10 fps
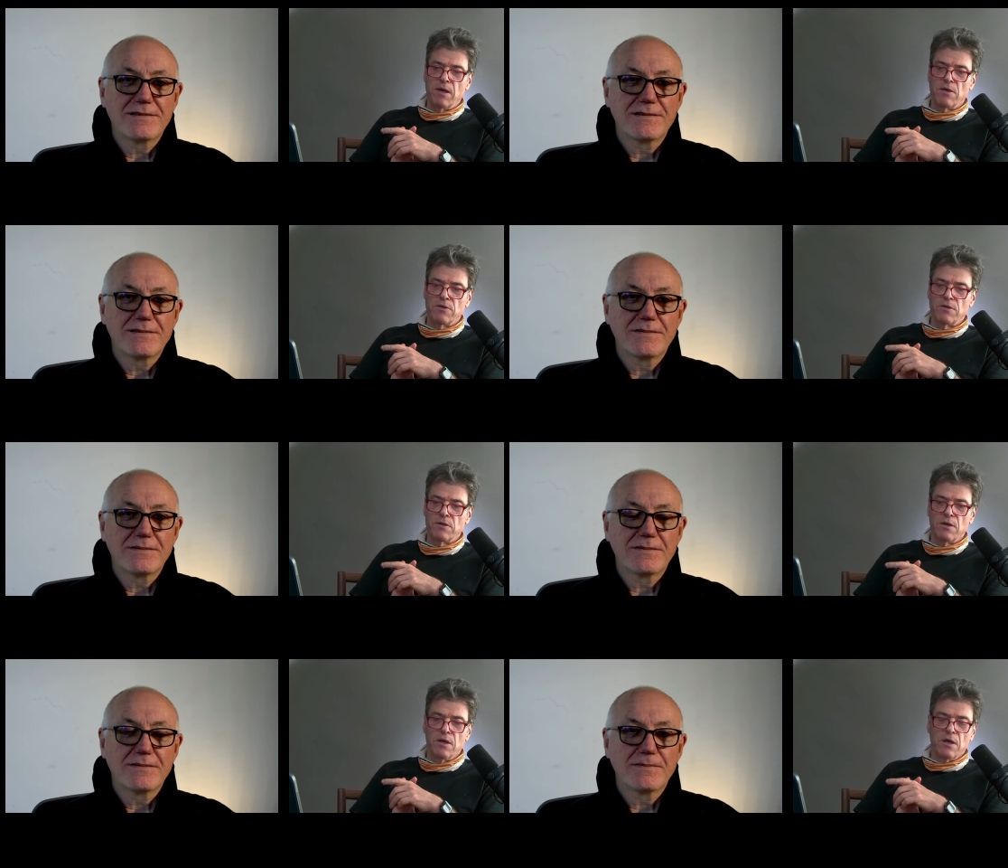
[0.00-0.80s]

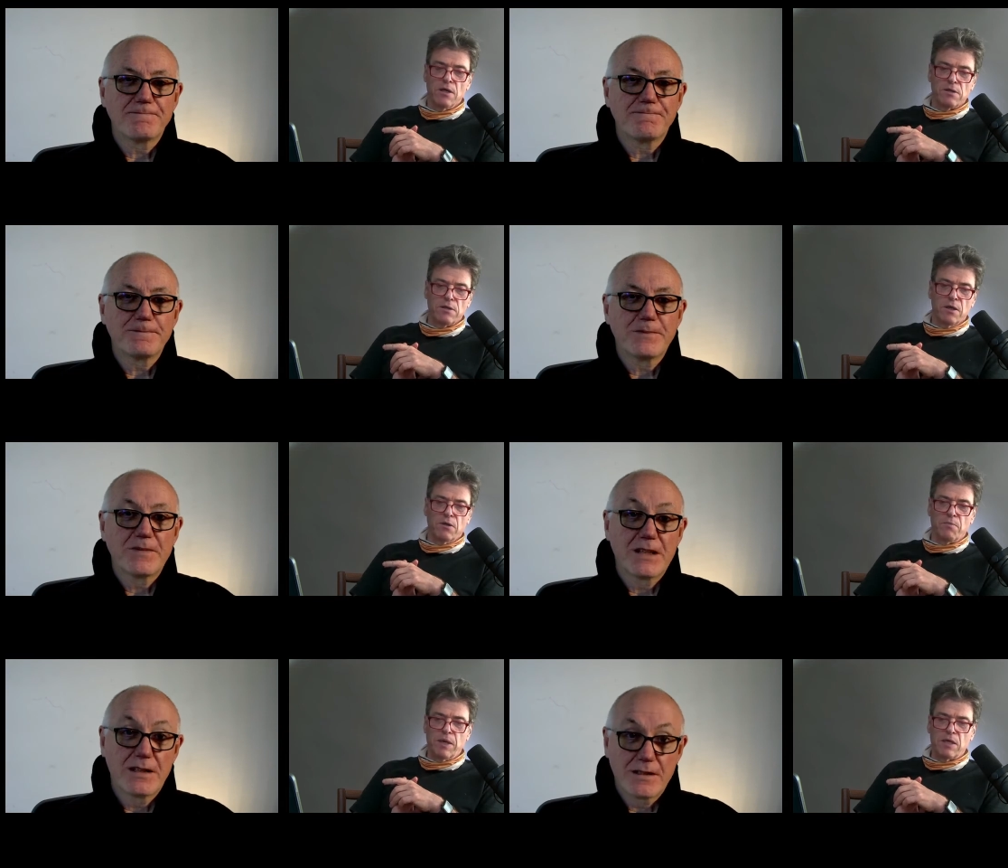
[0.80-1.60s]
Speaker 1: still the biggest
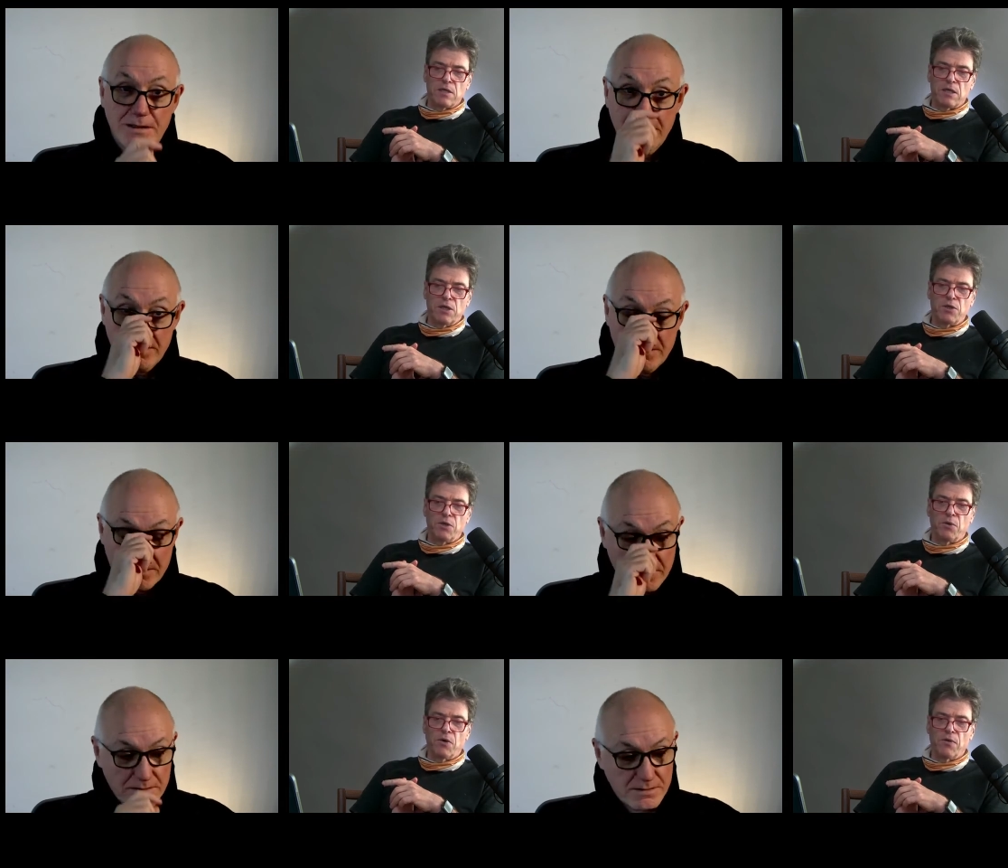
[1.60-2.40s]
issue on the,
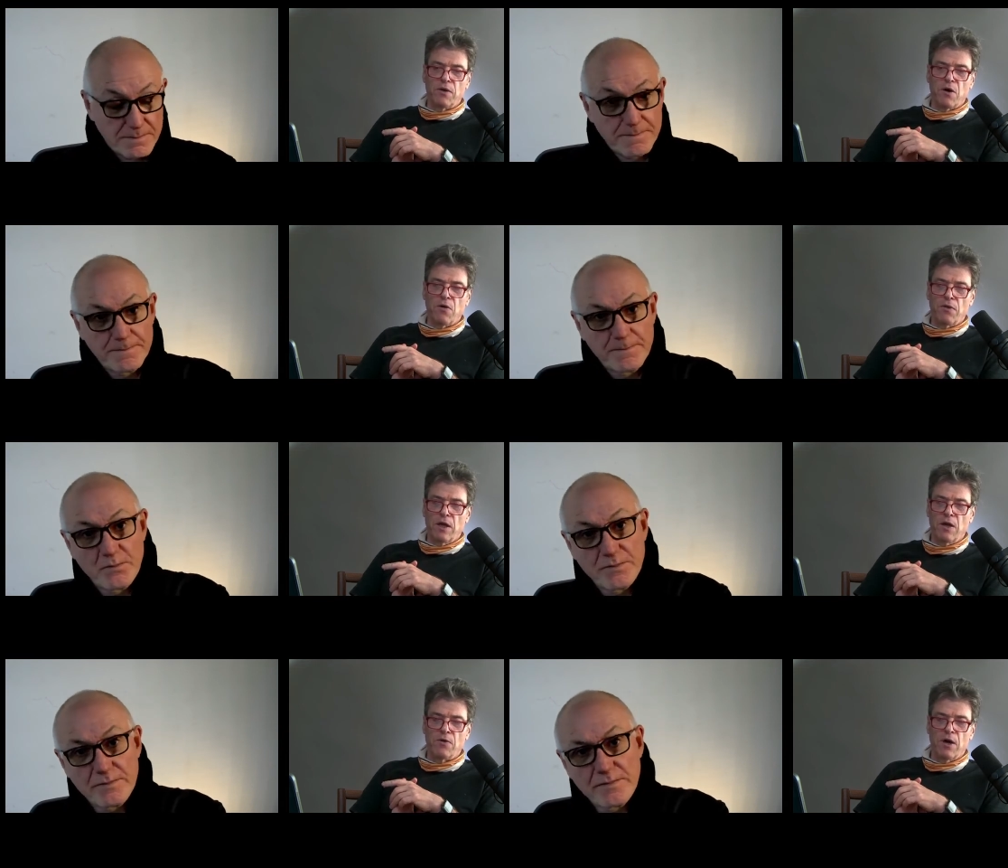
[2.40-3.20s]
on the
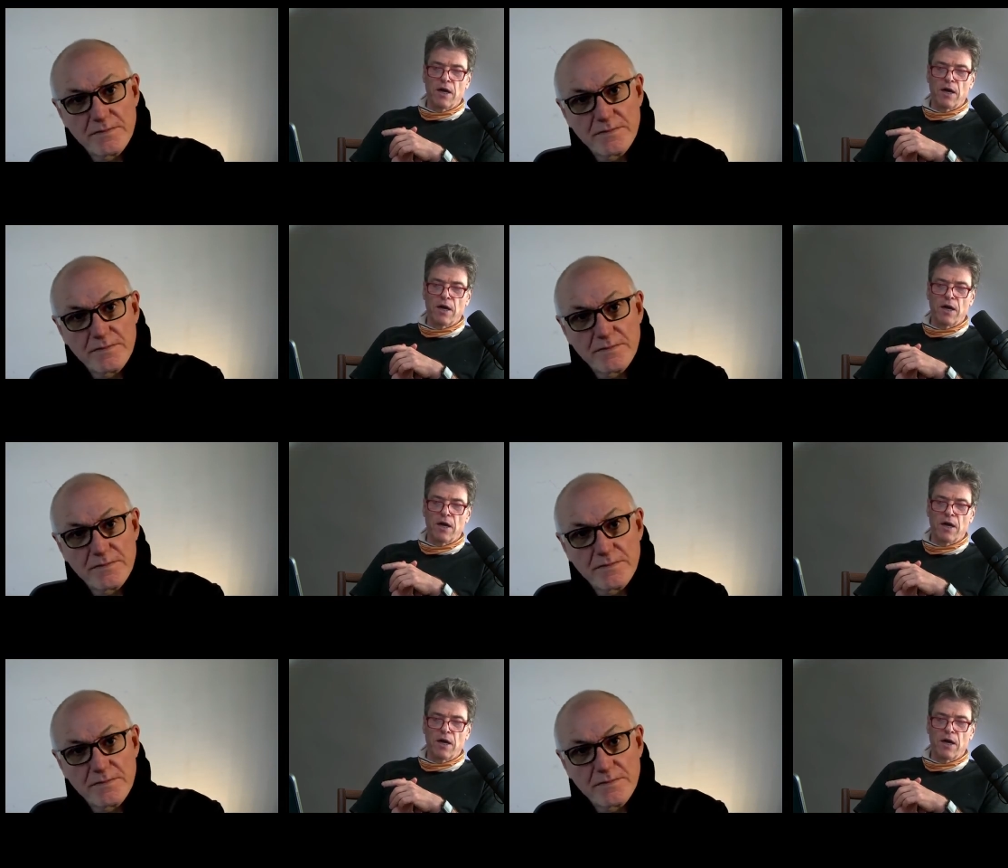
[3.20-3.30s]
horizon